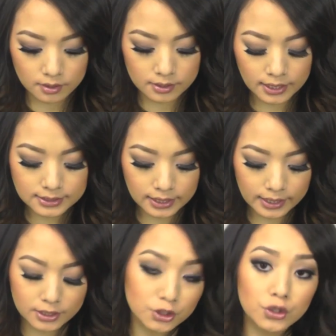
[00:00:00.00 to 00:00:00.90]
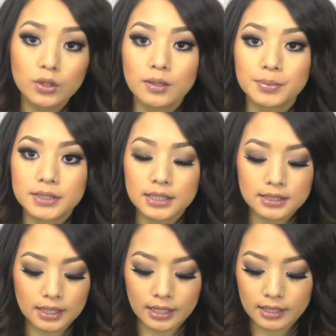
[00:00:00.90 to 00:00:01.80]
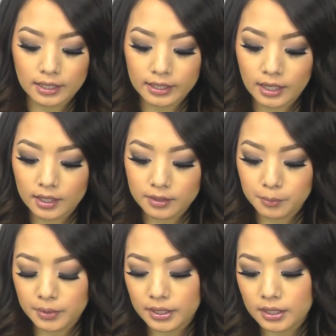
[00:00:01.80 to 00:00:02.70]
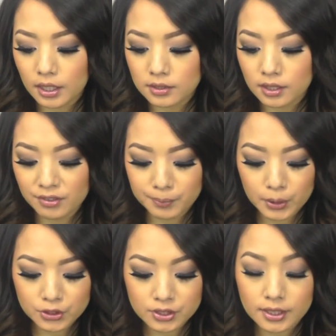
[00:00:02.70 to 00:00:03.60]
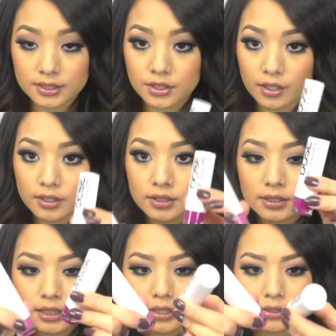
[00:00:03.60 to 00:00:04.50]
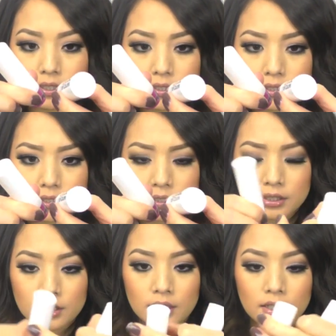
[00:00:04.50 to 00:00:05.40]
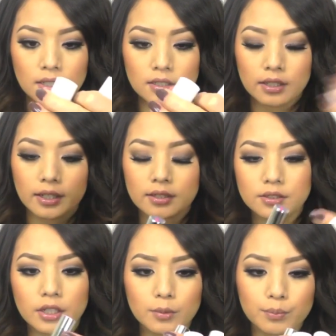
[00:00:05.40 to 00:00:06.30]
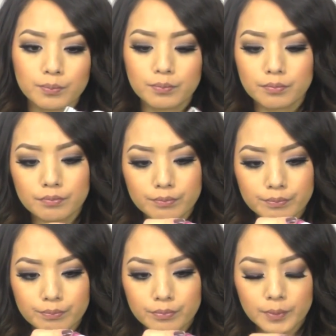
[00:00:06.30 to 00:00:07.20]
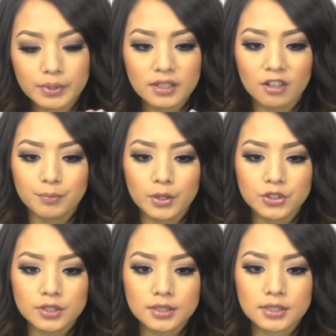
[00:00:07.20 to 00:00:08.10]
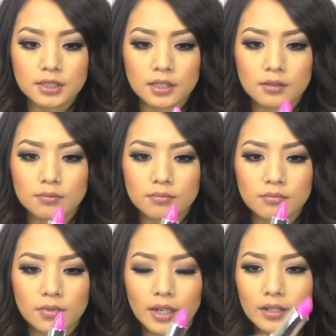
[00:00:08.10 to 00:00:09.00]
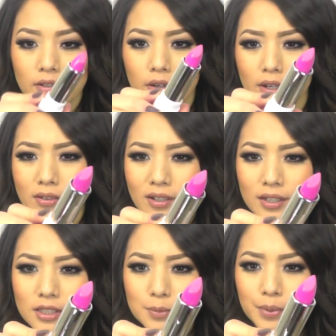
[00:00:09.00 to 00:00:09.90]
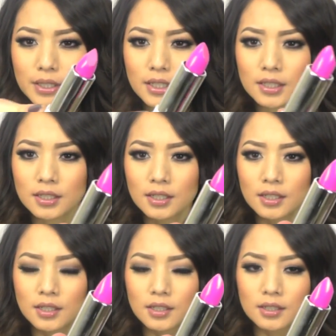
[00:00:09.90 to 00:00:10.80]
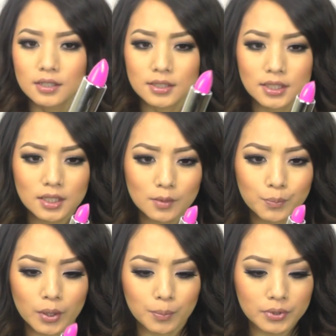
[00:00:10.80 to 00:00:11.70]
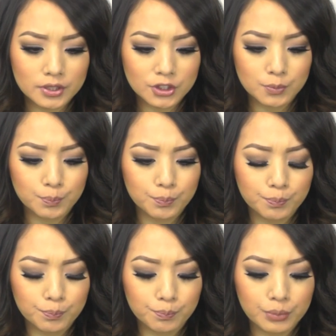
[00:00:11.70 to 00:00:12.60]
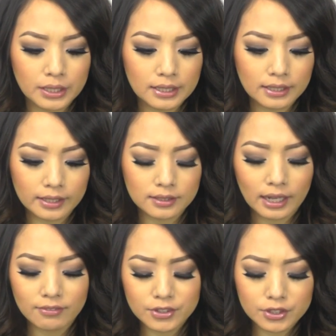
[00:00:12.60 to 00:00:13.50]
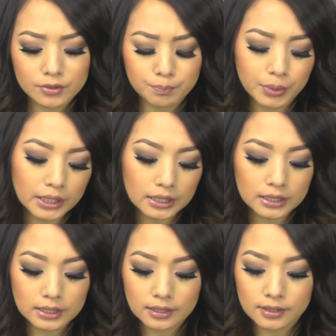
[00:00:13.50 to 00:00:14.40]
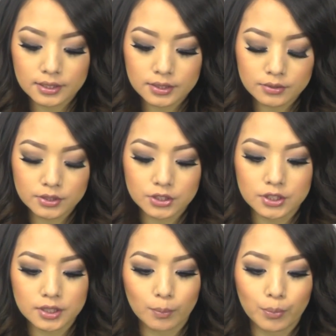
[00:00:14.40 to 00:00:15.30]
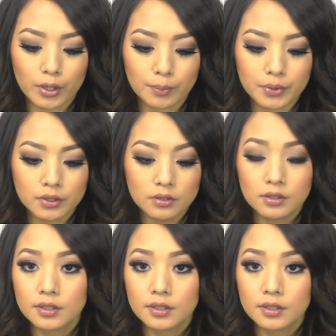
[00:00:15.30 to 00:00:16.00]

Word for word: Next, I got two lipsticks, and I got them in Love Potion and Dark Secrets. And Love Potion is, I don't know how to explain it. It's like a purplish pink, like a lavender pink. And then this one is just a purple.